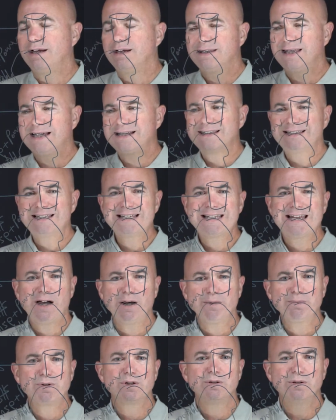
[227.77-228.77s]
This
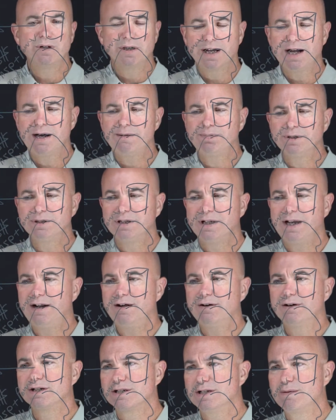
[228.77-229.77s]
helps you in a couple of
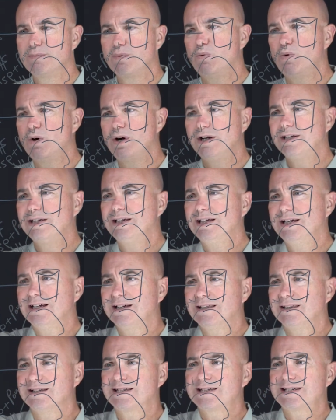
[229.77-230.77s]
areas. Number one,
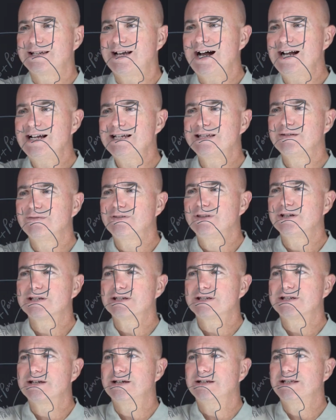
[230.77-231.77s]
the size of
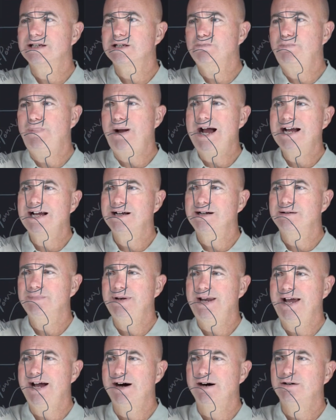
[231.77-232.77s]
this disk backup
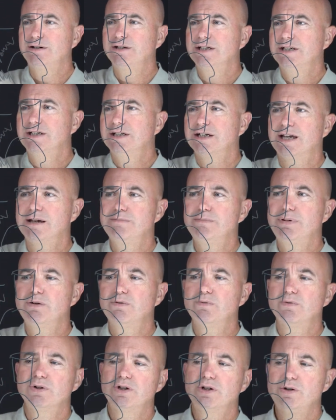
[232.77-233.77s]
now can be
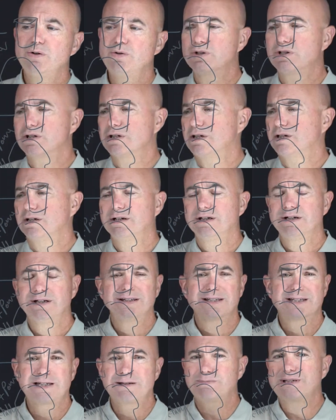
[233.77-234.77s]
reduced
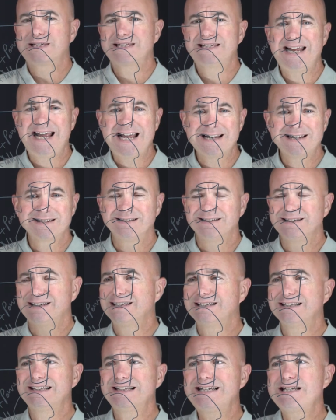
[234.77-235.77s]
substantially,
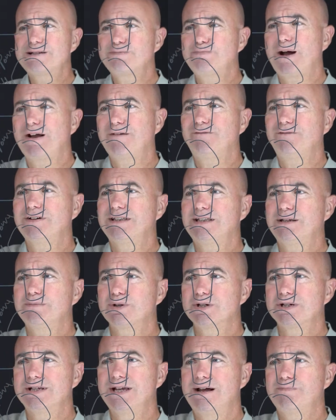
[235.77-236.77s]
at least by
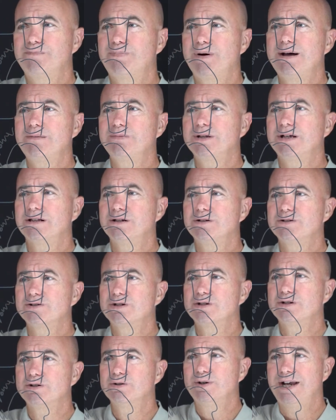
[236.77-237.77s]
50%, probably
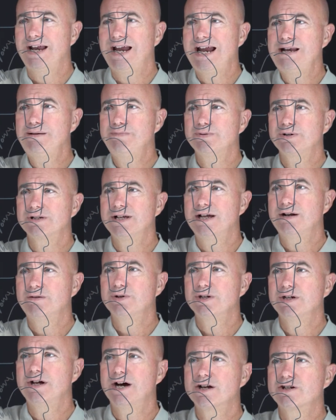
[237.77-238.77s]
closer to an 80%
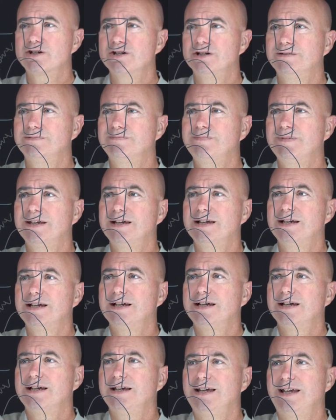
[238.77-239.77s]
reduction
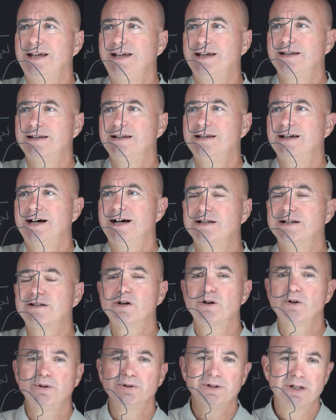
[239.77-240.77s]
in
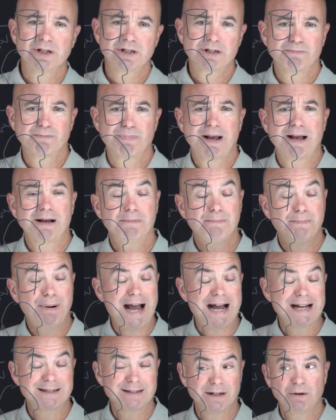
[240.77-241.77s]
total disk
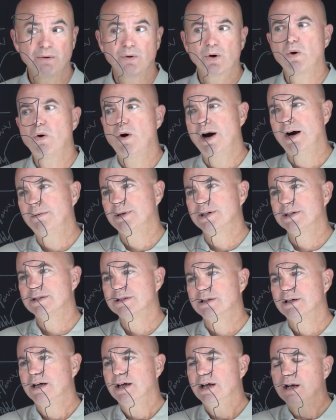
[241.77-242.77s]
capacity
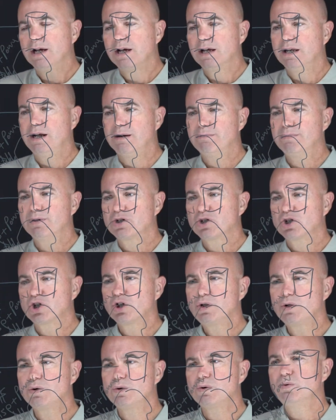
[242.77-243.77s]
requirements. Number
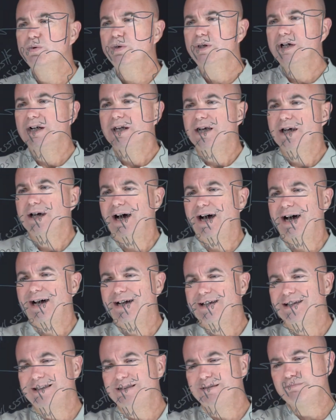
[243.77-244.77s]
two,
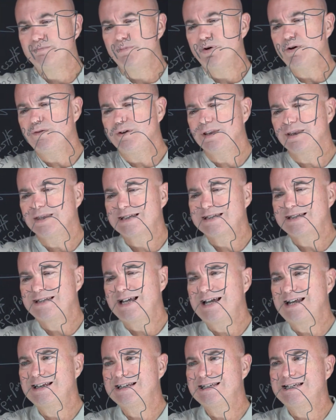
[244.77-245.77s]
moving this
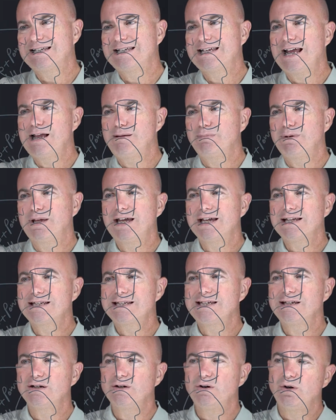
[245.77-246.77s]
data to tape
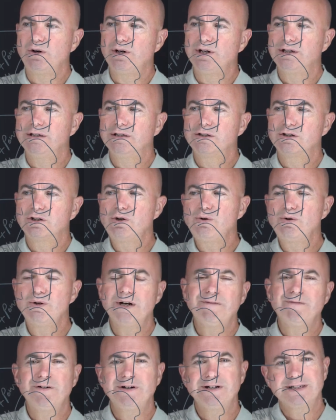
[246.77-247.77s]
gets it on 2
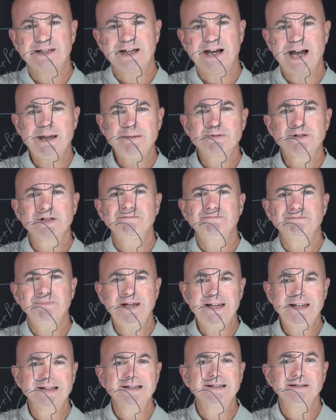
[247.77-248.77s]
different types of
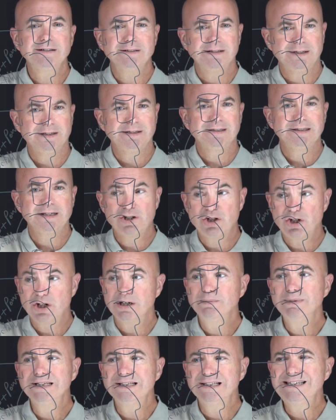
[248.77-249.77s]
media
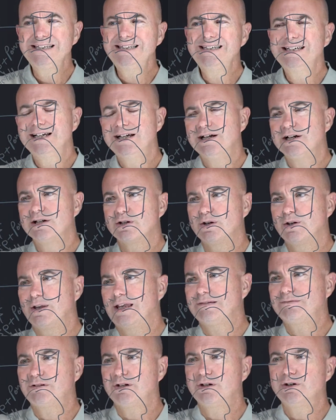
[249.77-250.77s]
legitimately, so
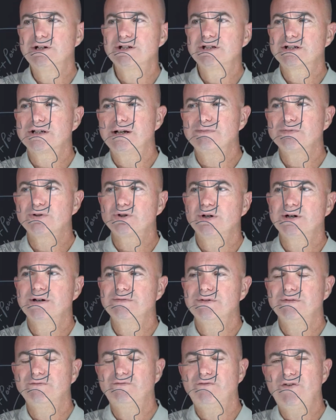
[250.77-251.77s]
that if there is some sort
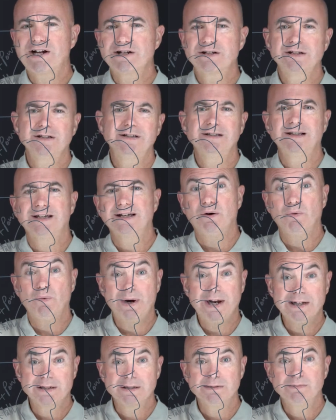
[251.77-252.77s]
of infection, like a
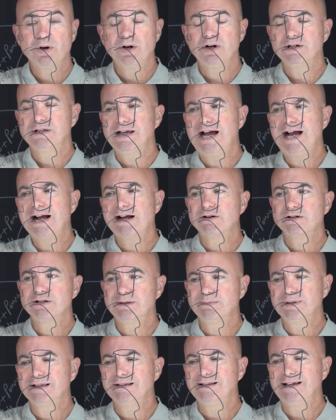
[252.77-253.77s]
ransomware attack or
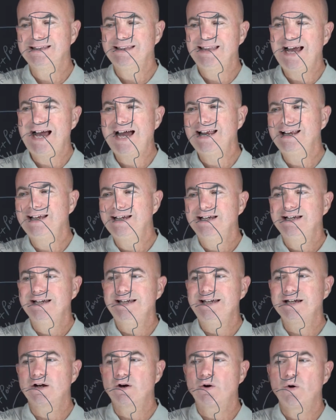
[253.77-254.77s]
something like that,
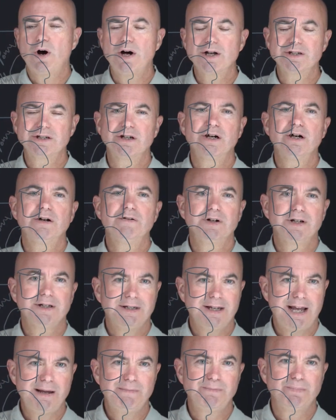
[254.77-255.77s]
it crossing over to
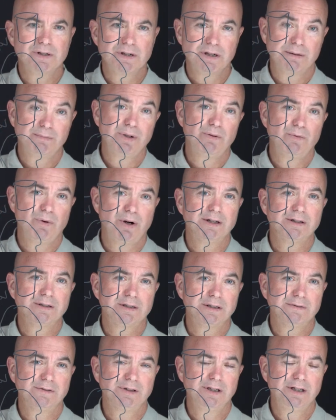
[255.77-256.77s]
tape is going to be
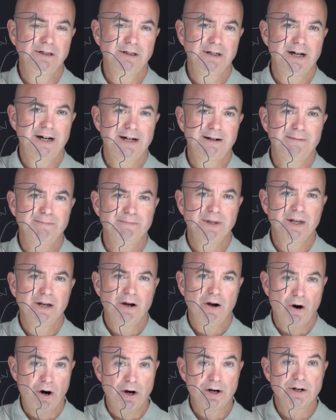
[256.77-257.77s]
relatively
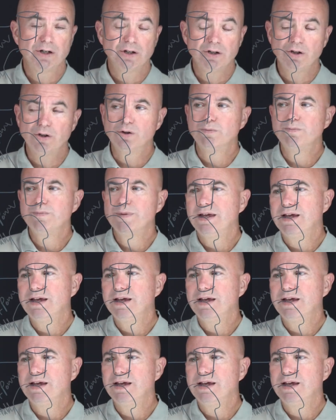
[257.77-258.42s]
hard to do.